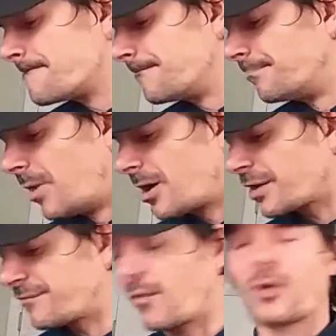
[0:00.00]

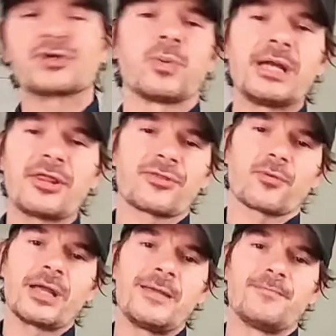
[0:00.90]
Mark
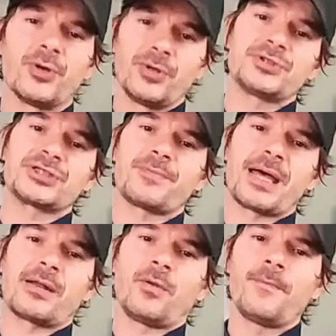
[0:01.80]
423 boost
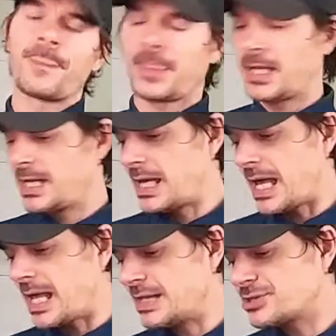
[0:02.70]
pedal
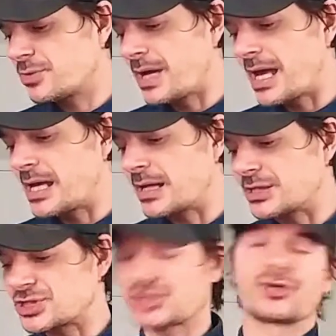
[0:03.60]
into a
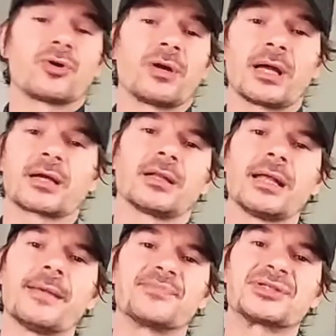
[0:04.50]
Sir
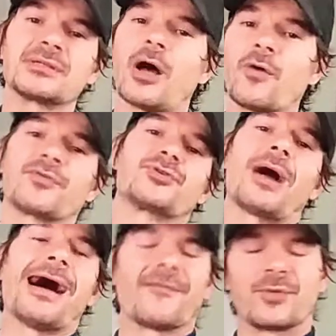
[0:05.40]
Eclipse
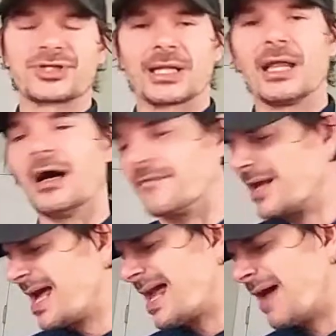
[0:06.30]
overdrive, which I love.
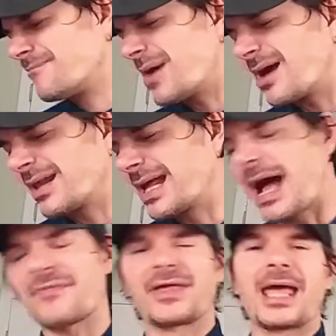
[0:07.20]
And I barely
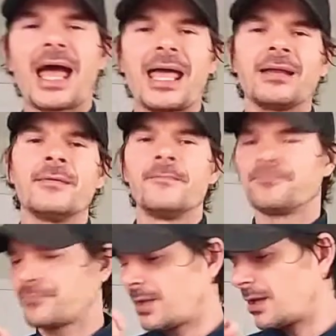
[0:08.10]
got the gain.
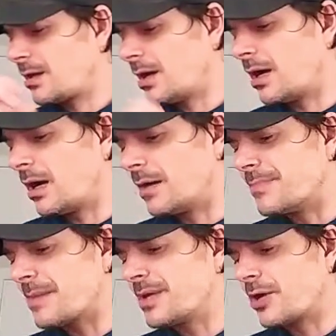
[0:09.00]

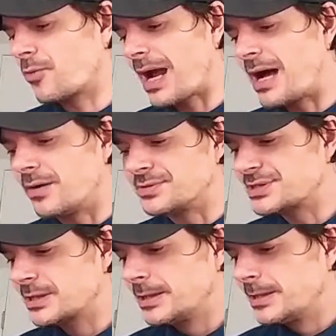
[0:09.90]
Maybe
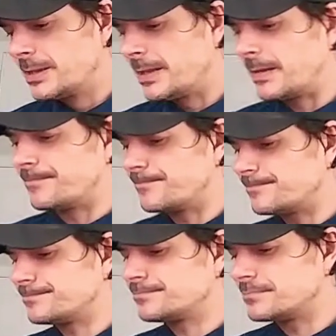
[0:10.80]
around,
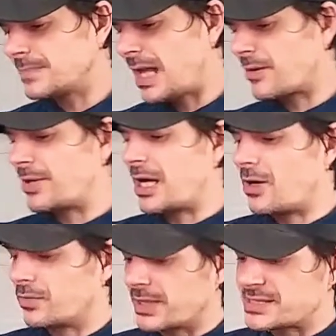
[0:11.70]
I don't
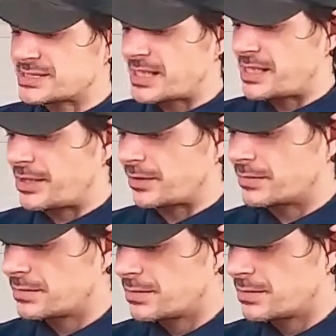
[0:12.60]
know, let's see here.